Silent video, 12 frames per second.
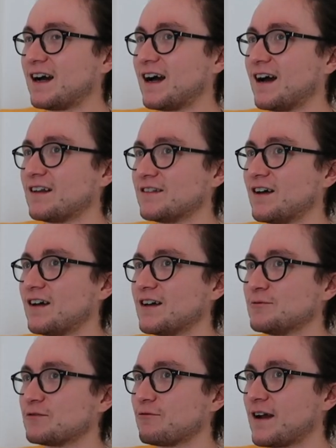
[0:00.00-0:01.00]
and uh,
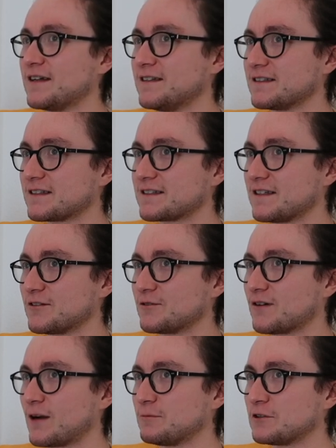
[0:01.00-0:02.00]
it was raining
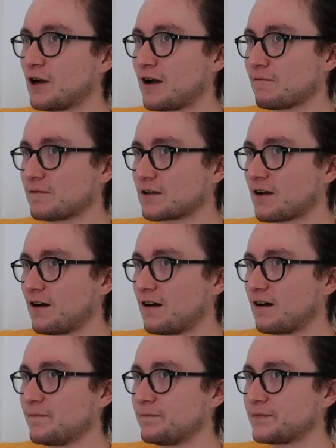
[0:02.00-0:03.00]
still, and we got out of the
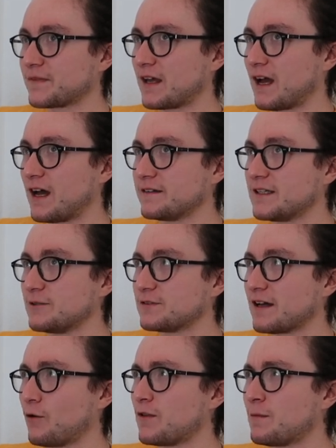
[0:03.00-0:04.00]
car and he was
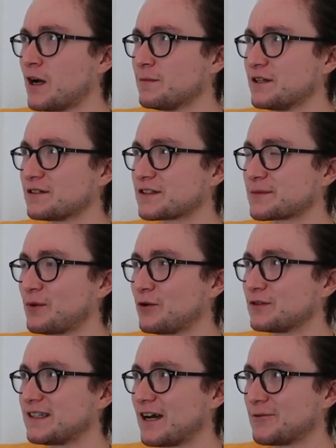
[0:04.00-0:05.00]
like, oh, there might be a
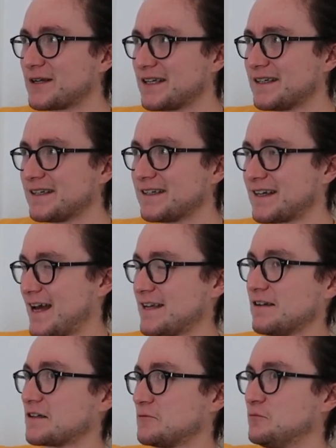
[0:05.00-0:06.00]
spot down here,
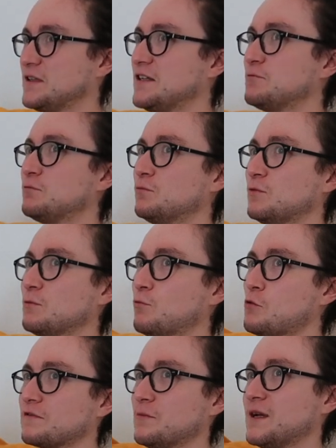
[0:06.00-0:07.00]
and like we did we
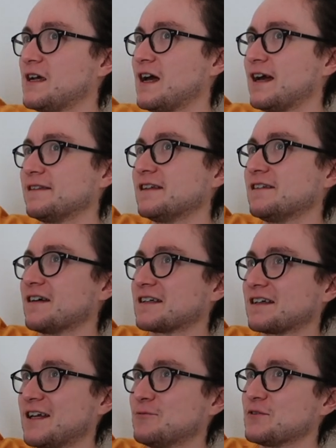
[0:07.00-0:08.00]
walked for a bit, and then
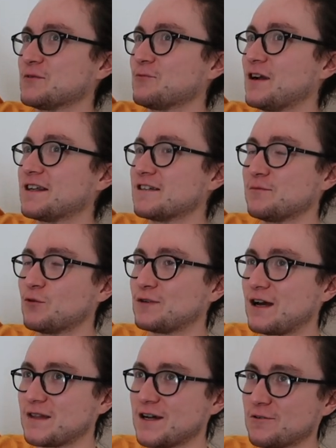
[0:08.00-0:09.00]
like it wasn't raining anymore
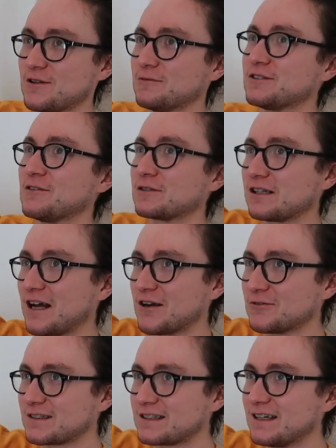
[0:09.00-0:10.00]
down there and there was no
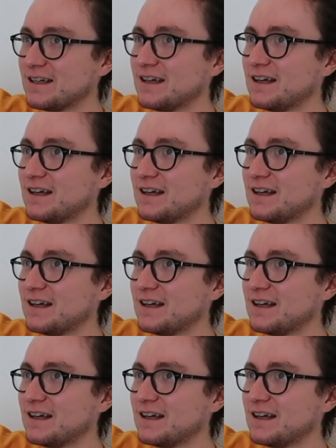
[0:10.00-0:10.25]
clouds,